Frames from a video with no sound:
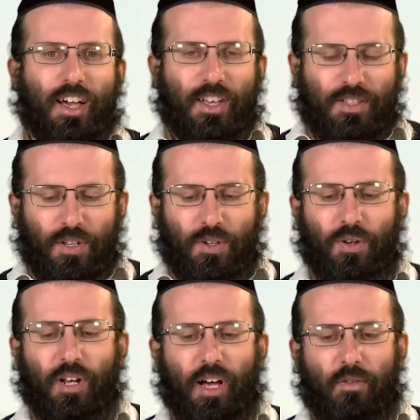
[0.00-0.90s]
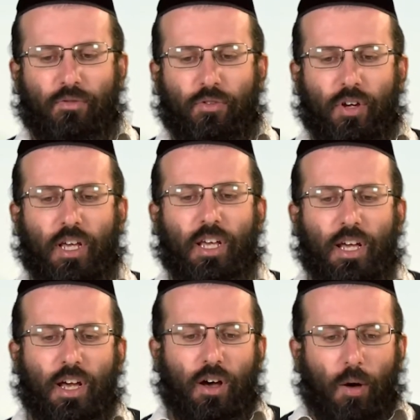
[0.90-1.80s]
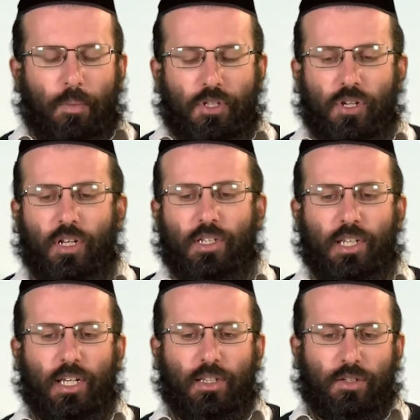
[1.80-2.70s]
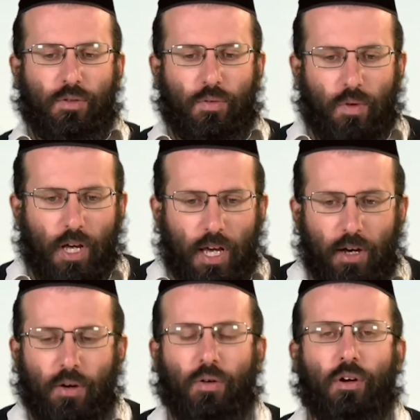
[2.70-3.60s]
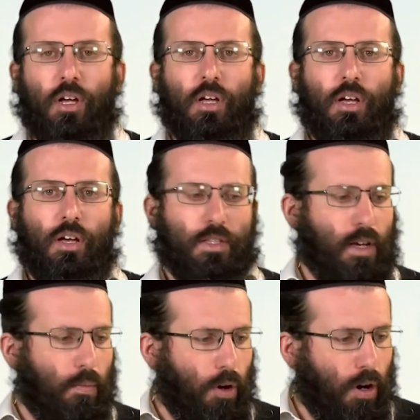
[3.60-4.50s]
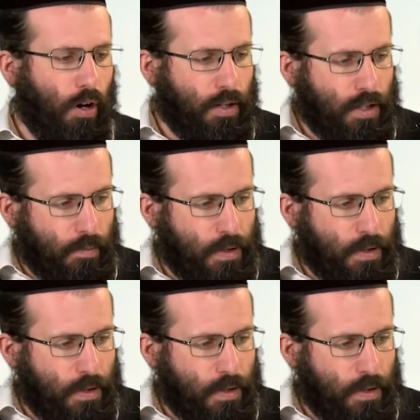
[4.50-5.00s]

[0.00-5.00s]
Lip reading: segula, free opportunity to heal somewhat on some